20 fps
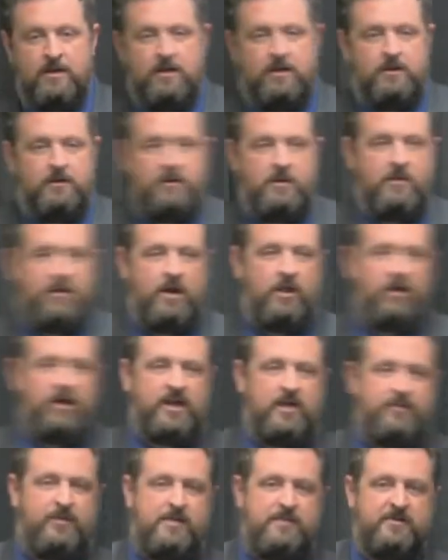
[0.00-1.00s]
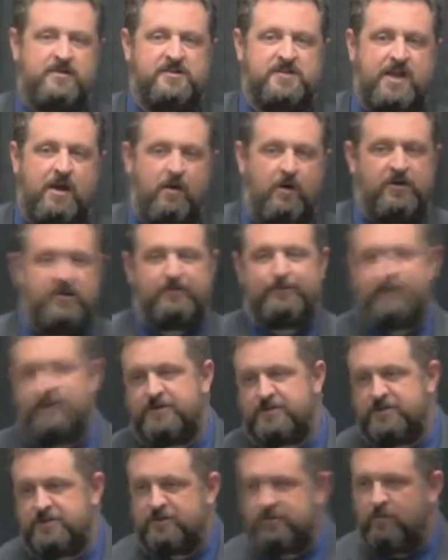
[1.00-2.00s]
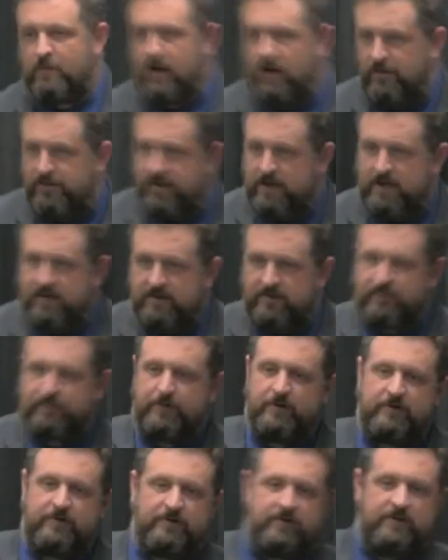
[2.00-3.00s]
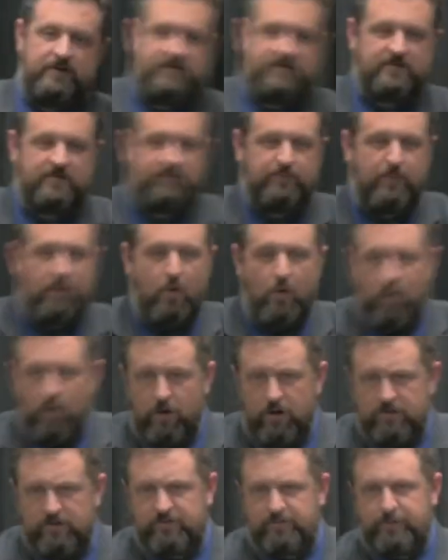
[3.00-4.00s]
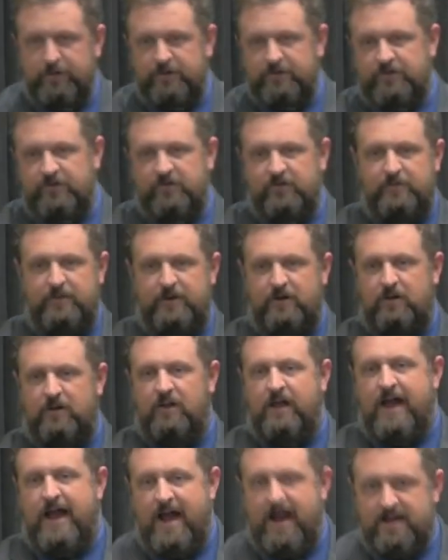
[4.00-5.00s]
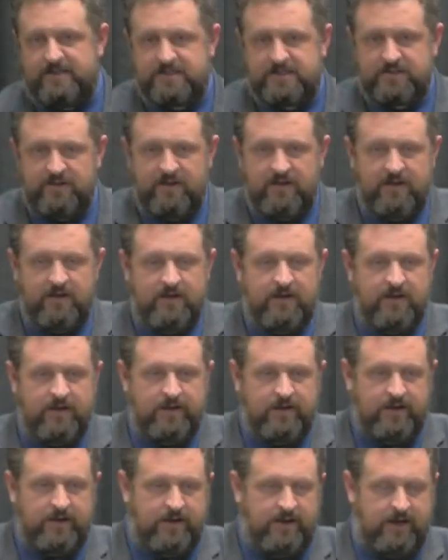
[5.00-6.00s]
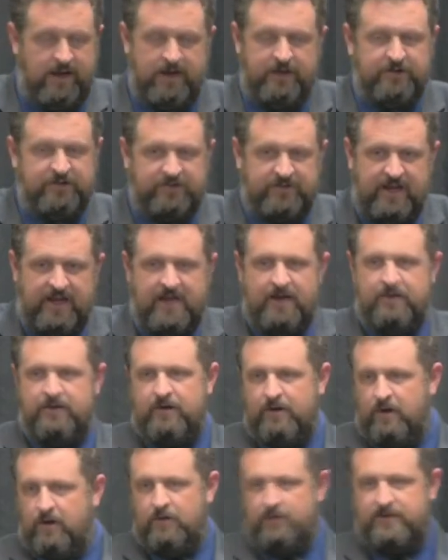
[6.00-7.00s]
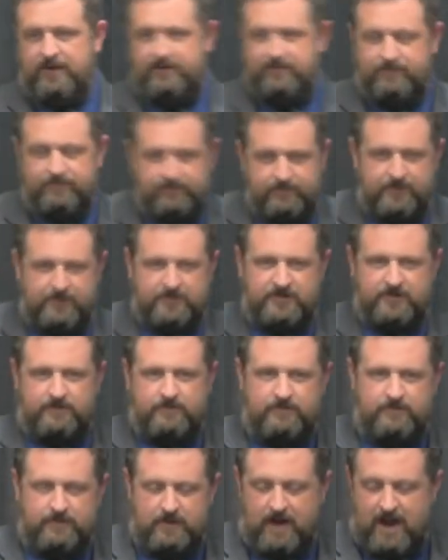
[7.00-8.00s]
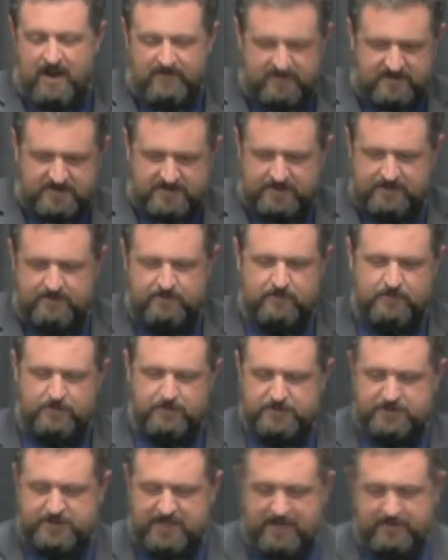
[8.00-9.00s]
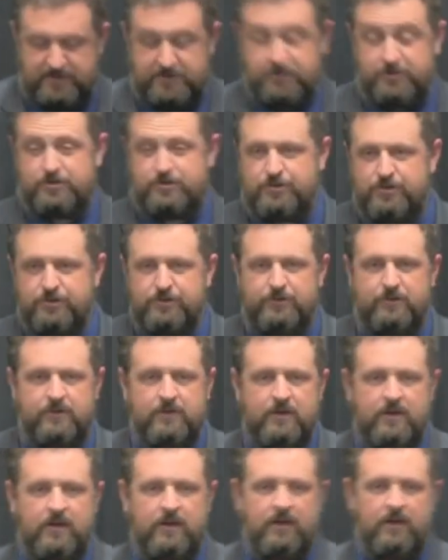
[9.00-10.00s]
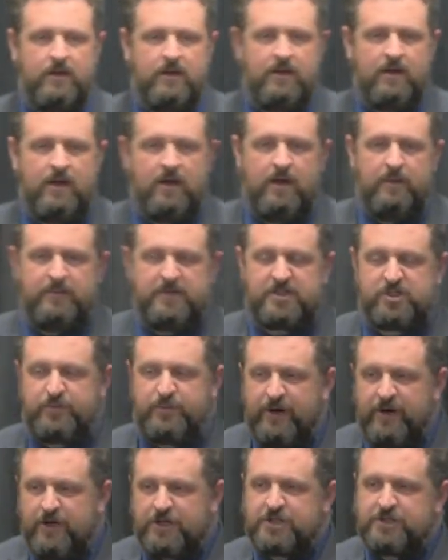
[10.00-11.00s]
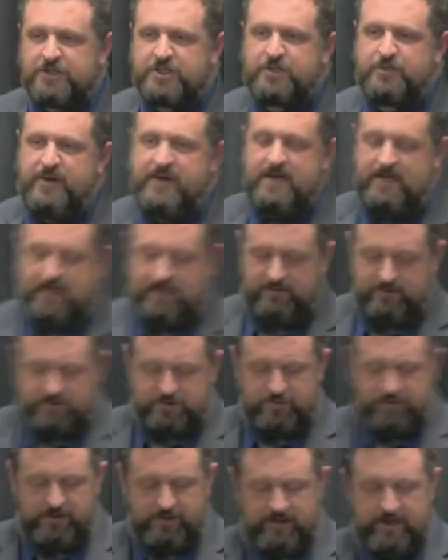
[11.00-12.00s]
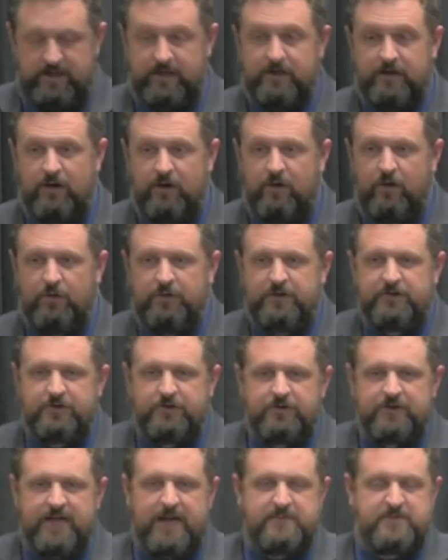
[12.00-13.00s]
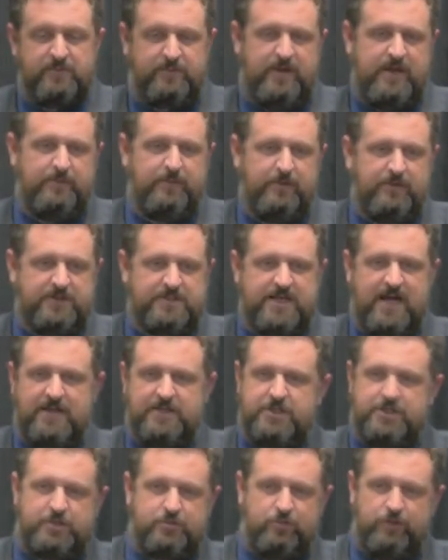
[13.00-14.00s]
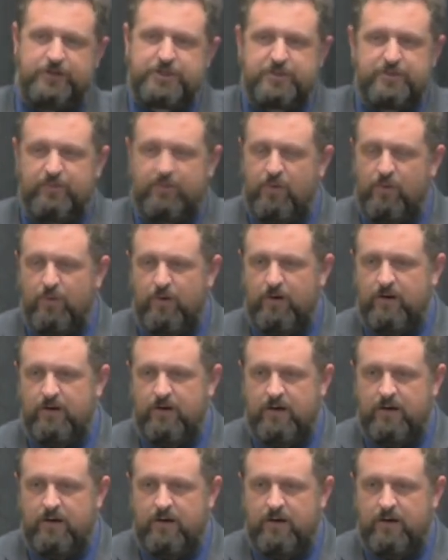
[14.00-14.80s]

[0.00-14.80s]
We want to look at people and say, well, this person's wealthy, this person's poor, this person's middle class. And I understand, you know, that there's a, obviously those statements are true. But spiritually speaking, there's really, you know, only two types of people. It's not just rich and poor.